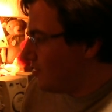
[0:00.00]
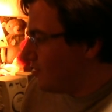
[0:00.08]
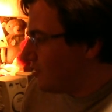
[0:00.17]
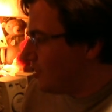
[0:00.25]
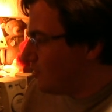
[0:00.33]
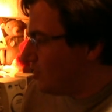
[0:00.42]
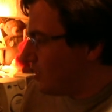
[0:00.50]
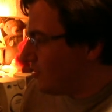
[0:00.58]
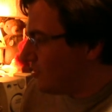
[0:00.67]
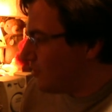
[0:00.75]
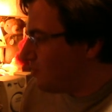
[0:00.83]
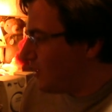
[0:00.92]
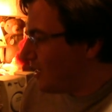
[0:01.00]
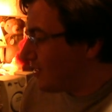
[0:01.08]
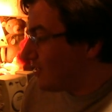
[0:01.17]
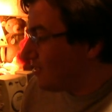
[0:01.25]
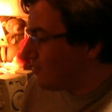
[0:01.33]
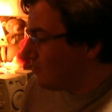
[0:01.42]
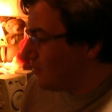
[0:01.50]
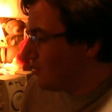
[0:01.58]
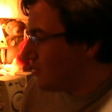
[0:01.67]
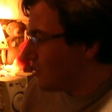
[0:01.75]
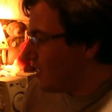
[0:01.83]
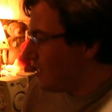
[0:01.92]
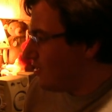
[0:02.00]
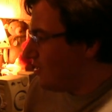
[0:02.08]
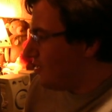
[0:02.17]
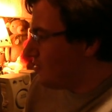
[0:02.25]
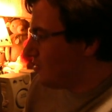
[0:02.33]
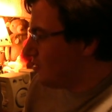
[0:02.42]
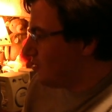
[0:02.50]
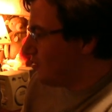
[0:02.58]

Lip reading: some general specs, which is kind of neat.